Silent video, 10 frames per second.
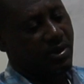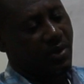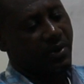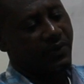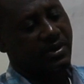to
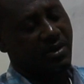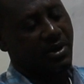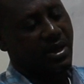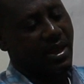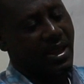the width is
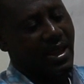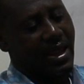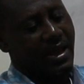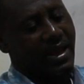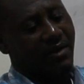coming there.
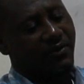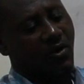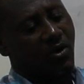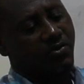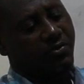And they have
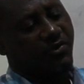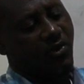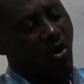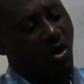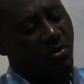all
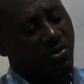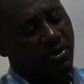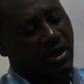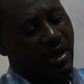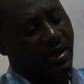
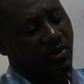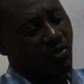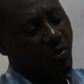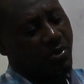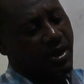formed at the
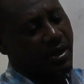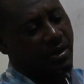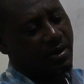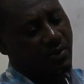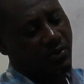top here.
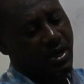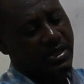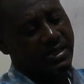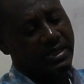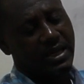You
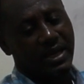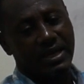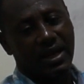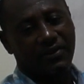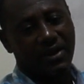can see
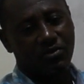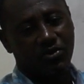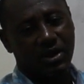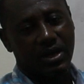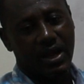that they have
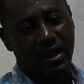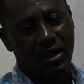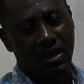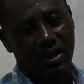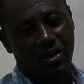come together
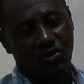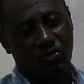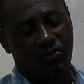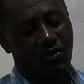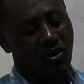
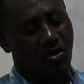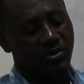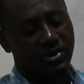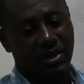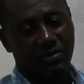to
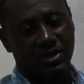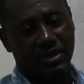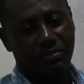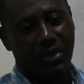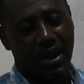form
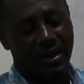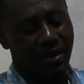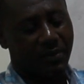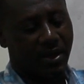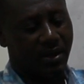something
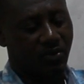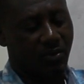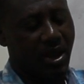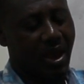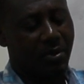piled up at the
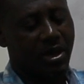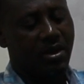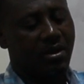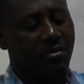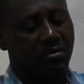top. I mean,
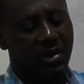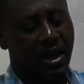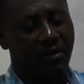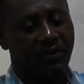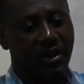
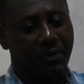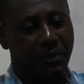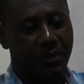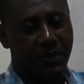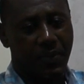they have a,
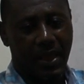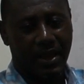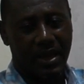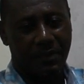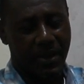
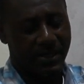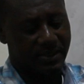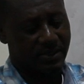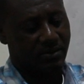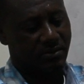an
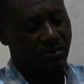apex